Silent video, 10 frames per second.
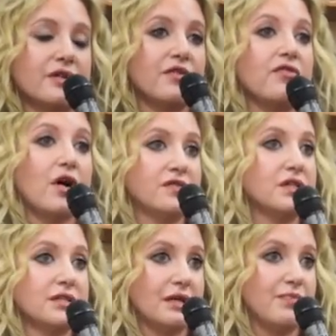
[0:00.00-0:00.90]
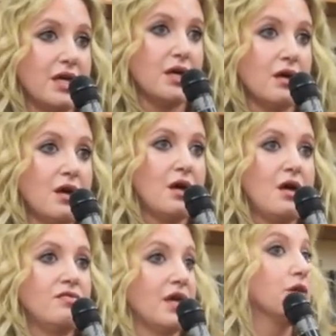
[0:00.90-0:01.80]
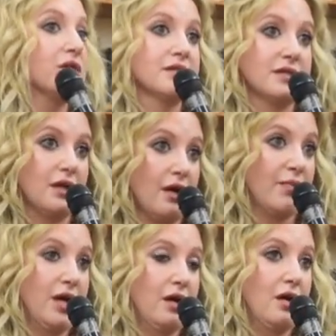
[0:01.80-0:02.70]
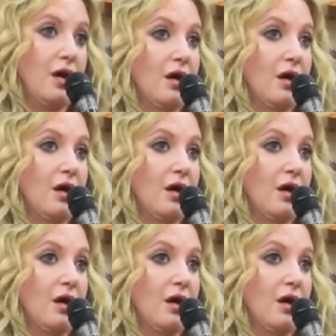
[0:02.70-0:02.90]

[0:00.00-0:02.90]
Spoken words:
have evolved into something that you didn't see coming.